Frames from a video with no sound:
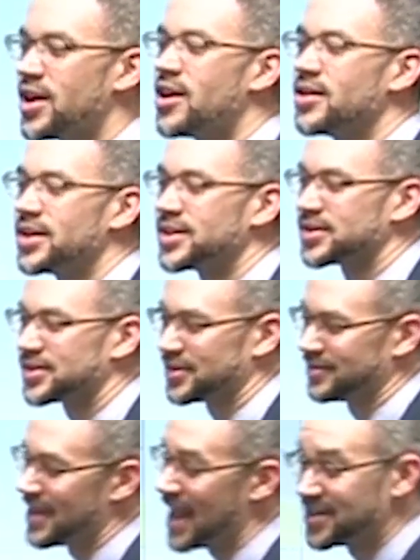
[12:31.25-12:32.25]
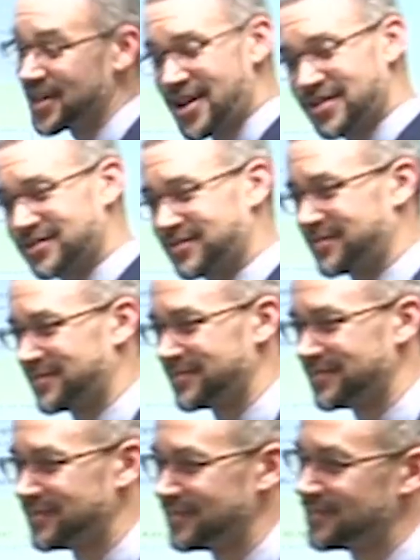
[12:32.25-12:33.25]
all this. That's it.
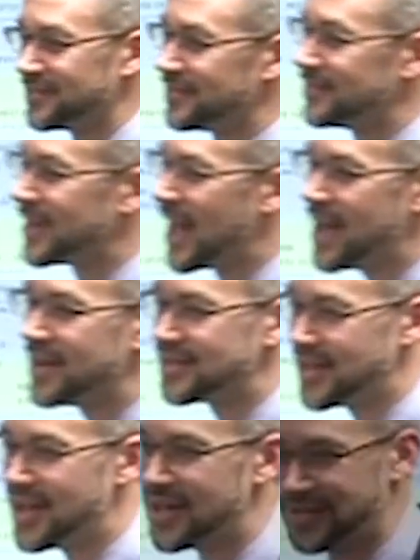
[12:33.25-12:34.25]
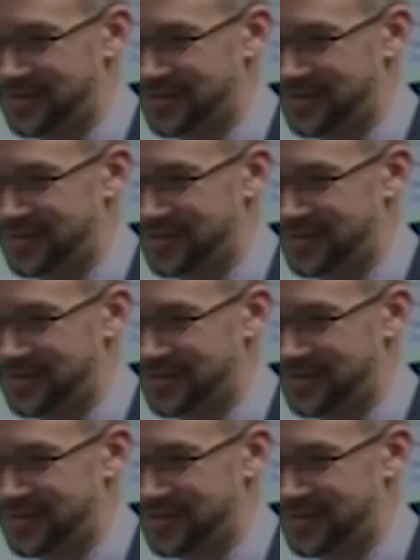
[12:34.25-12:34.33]
That is it.